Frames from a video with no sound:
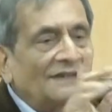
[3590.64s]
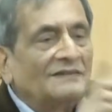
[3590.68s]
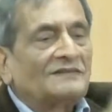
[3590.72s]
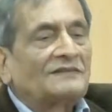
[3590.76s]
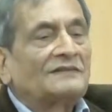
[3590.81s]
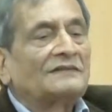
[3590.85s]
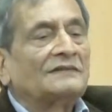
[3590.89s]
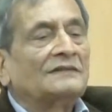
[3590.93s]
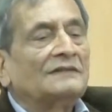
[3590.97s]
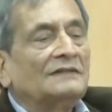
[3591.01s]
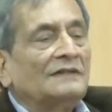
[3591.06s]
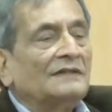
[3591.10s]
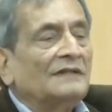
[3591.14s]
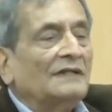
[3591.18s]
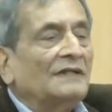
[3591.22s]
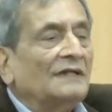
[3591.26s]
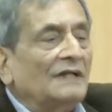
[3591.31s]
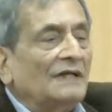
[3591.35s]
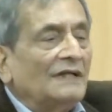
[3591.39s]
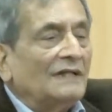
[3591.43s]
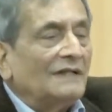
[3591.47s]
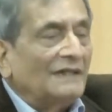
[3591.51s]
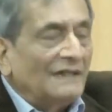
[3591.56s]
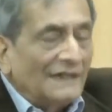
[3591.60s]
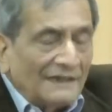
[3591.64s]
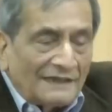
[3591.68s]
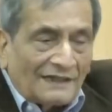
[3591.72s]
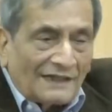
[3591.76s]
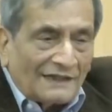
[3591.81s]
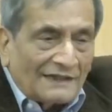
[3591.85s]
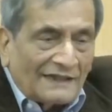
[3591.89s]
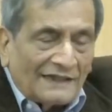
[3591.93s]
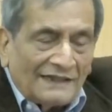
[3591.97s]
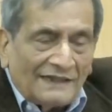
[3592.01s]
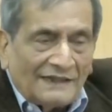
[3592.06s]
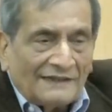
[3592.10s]
this
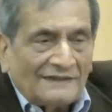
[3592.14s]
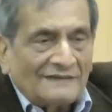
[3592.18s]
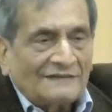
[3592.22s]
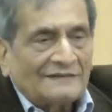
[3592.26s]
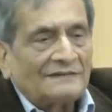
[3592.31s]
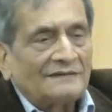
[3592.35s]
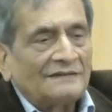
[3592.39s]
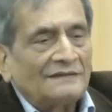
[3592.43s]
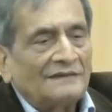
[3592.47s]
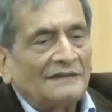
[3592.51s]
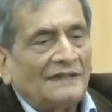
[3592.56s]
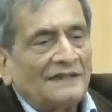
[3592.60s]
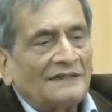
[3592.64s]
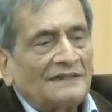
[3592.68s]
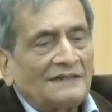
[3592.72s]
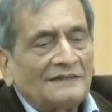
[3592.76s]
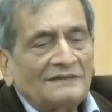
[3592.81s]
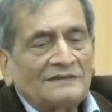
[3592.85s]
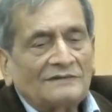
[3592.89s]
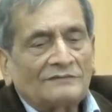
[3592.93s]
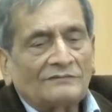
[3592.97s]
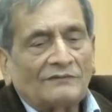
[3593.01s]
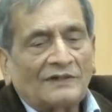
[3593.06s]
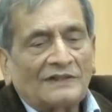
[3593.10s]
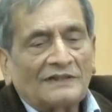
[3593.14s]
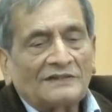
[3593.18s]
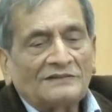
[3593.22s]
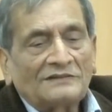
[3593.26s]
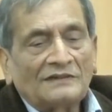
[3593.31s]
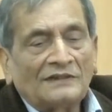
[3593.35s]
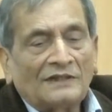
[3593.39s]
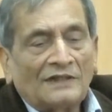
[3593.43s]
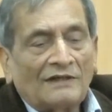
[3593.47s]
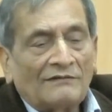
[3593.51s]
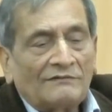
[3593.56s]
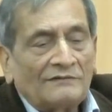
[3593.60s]
better case, that is
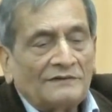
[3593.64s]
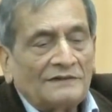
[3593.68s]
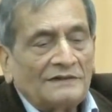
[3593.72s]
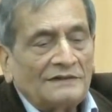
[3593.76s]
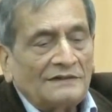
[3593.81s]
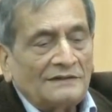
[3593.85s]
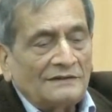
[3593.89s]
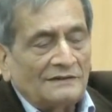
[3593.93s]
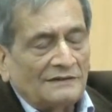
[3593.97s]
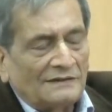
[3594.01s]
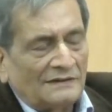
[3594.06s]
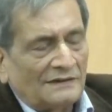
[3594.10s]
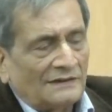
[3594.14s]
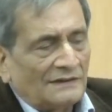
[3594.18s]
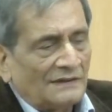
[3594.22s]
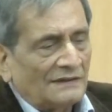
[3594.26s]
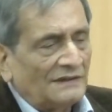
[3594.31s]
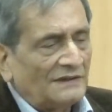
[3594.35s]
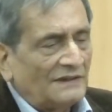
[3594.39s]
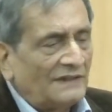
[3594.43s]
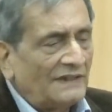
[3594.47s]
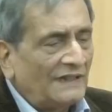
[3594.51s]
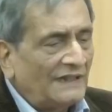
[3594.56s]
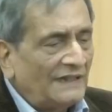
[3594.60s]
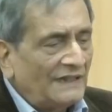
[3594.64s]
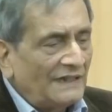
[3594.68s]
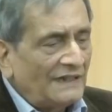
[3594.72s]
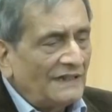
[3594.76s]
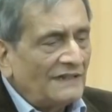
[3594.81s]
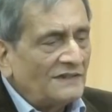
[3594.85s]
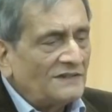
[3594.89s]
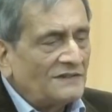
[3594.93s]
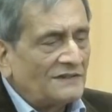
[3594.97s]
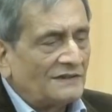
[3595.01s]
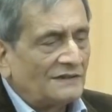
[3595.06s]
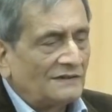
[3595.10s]
another
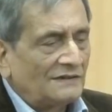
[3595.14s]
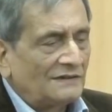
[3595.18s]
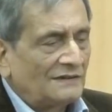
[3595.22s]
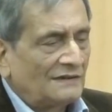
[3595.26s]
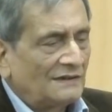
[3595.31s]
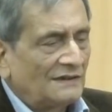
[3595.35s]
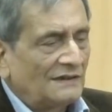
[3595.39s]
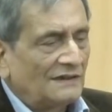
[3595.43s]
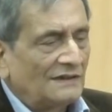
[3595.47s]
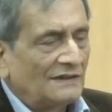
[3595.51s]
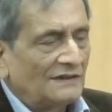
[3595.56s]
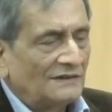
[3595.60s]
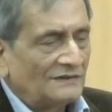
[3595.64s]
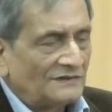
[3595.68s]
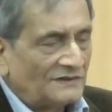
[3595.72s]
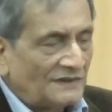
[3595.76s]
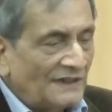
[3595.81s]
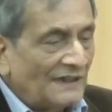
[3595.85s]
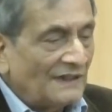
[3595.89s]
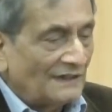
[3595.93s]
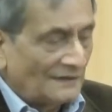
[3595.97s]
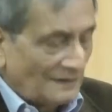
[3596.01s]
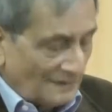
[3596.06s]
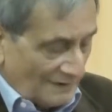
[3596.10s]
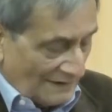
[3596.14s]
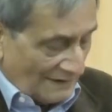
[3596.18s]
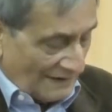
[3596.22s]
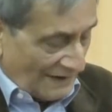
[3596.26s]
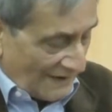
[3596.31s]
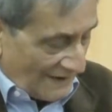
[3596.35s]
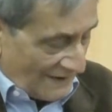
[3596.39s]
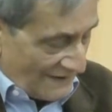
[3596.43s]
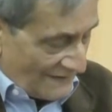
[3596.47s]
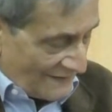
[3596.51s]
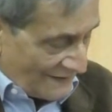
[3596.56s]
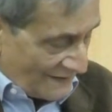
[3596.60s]
age Singh
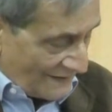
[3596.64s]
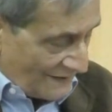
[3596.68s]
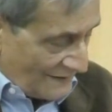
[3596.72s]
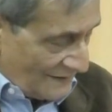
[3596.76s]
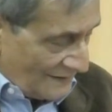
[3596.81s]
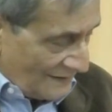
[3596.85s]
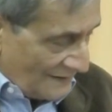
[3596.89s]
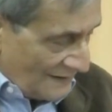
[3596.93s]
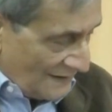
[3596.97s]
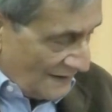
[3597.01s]
case.